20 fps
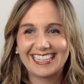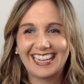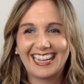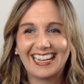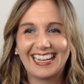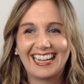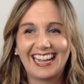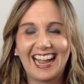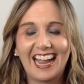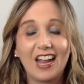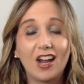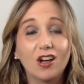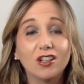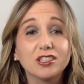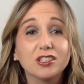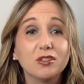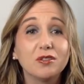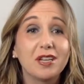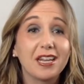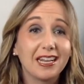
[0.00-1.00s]
Uh, I
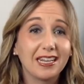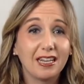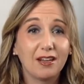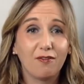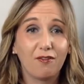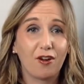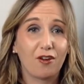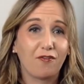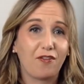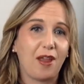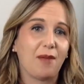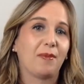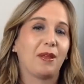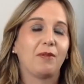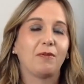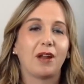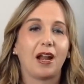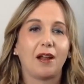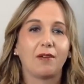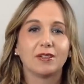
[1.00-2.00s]
also nannied for a
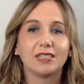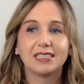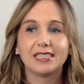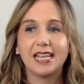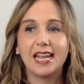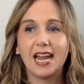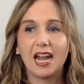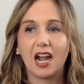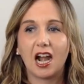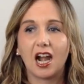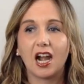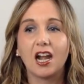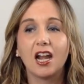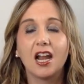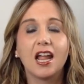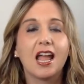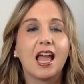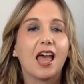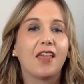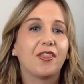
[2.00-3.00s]
family when I was there,
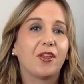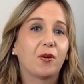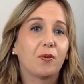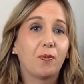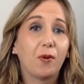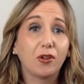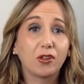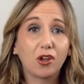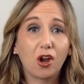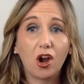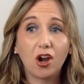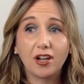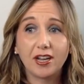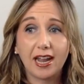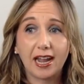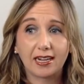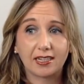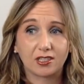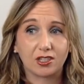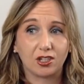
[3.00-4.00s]
and they were both
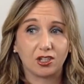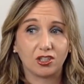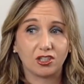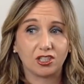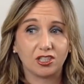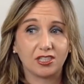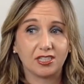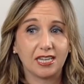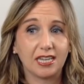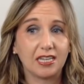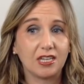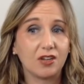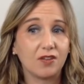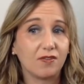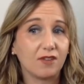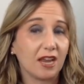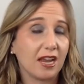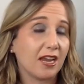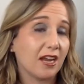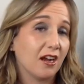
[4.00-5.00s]
cardiac surgeons at
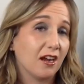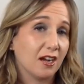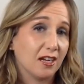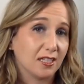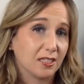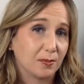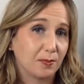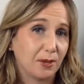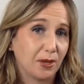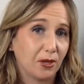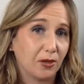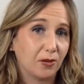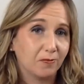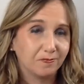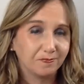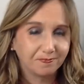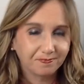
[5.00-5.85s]
UVA Hospital.